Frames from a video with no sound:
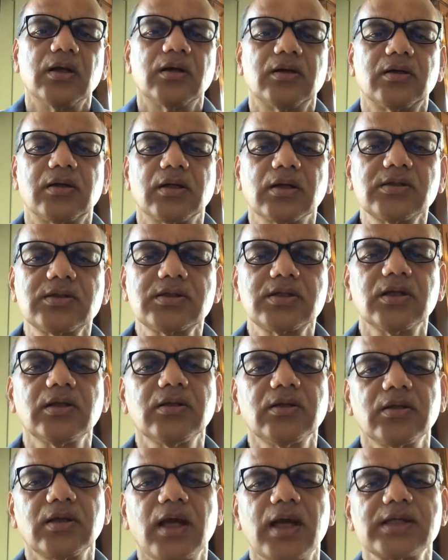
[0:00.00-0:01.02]

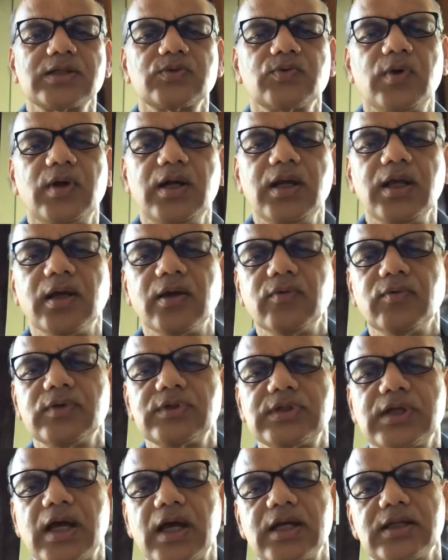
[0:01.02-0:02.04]
tungsten gas welding,
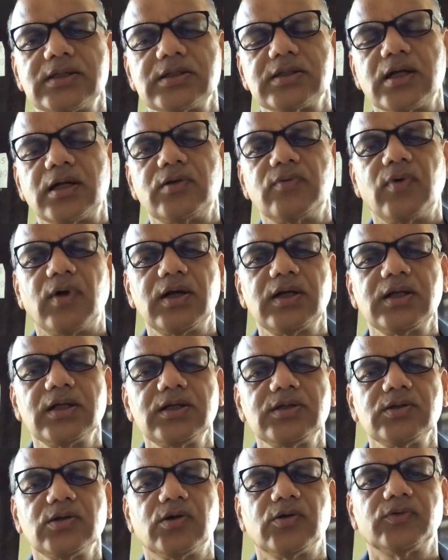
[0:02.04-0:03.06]
which has
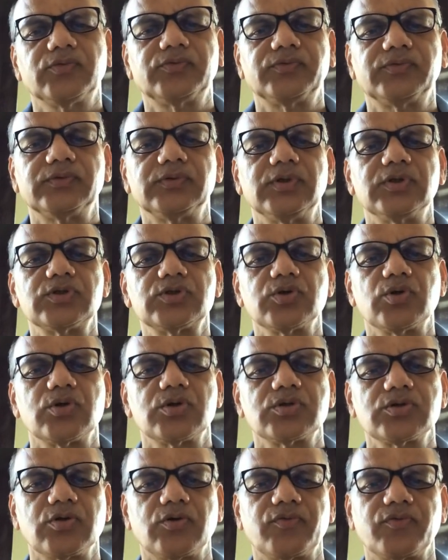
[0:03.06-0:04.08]
advantage of the
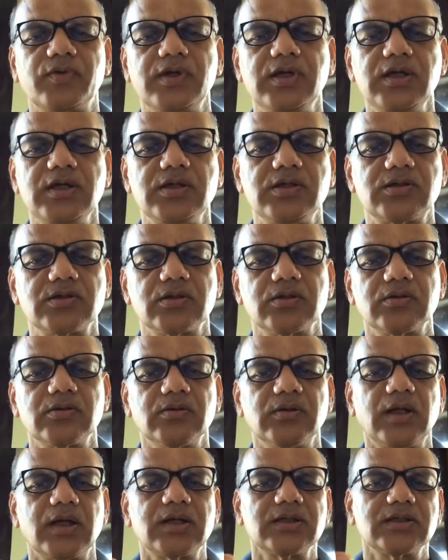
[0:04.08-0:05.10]
source of heat,
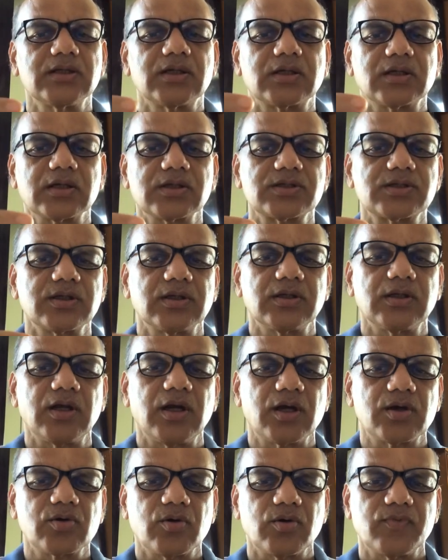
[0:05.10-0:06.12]
that is the tungsten
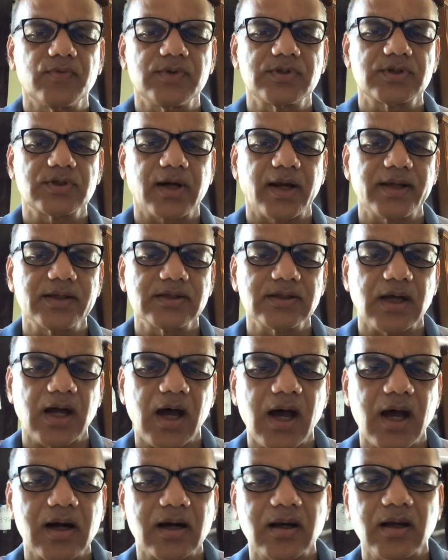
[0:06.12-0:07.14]
electrode which strikes a
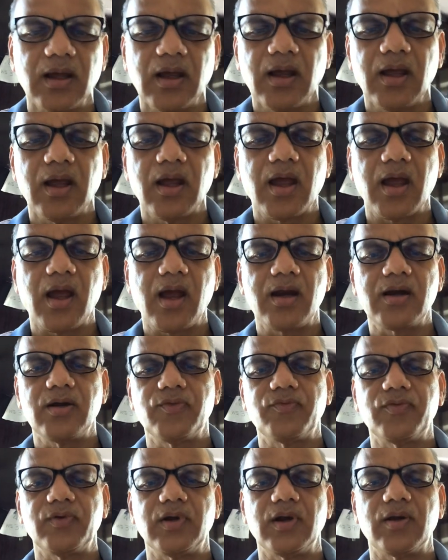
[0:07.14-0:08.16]
arc, and the
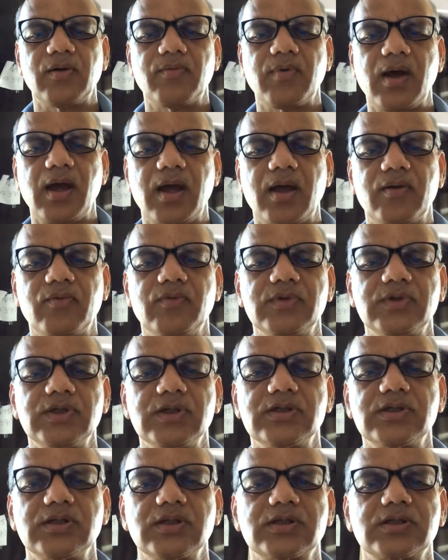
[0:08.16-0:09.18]
filler wire which
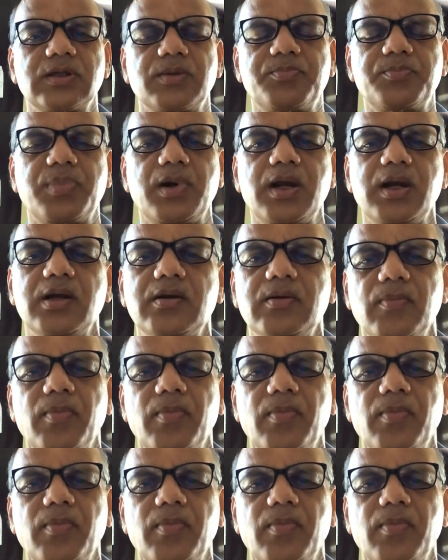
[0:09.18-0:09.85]
is separate,